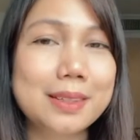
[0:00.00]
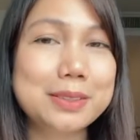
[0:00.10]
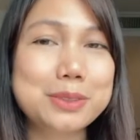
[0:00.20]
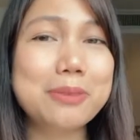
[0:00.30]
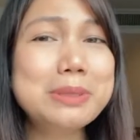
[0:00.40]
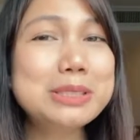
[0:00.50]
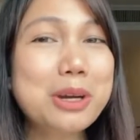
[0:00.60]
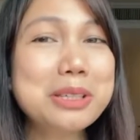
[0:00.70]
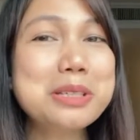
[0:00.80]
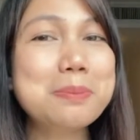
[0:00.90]
So I've been
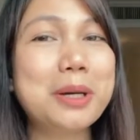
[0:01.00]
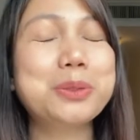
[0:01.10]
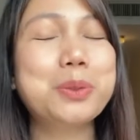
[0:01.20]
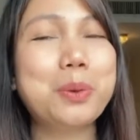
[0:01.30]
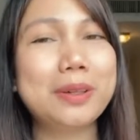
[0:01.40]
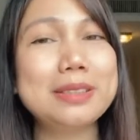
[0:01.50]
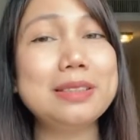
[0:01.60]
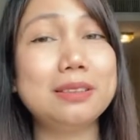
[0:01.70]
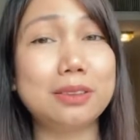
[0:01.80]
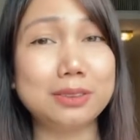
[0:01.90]
talking about
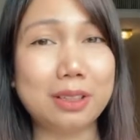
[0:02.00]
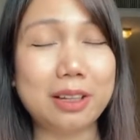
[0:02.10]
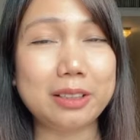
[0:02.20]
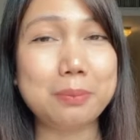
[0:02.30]
quarantine a lot